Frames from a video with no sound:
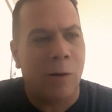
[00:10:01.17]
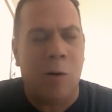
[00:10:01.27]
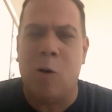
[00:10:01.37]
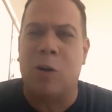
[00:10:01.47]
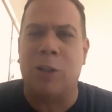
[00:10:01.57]

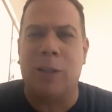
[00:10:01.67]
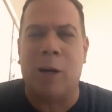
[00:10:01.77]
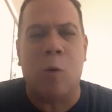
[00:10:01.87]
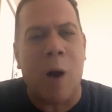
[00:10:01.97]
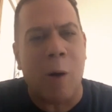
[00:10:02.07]
oh, cause I
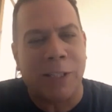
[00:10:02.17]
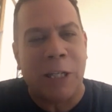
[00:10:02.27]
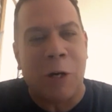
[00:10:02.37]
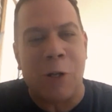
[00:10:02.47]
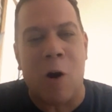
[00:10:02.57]
go, why? What
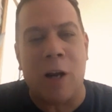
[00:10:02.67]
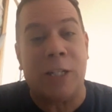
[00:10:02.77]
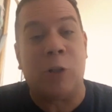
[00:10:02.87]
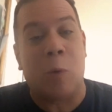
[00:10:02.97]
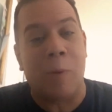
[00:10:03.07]
scene are you on?
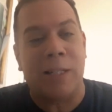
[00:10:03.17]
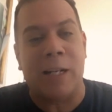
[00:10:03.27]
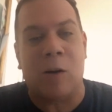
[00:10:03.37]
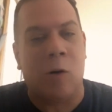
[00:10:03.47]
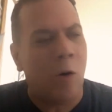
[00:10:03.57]
She told me the
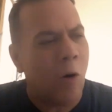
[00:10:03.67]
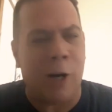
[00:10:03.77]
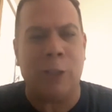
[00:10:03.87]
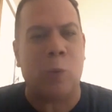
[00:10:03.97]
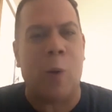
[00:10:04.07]
scene. I go, oh,
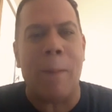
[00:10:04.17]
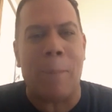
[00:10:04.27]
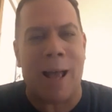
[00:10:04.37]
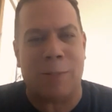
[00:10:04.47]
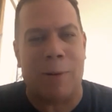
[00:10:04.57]
that's way past my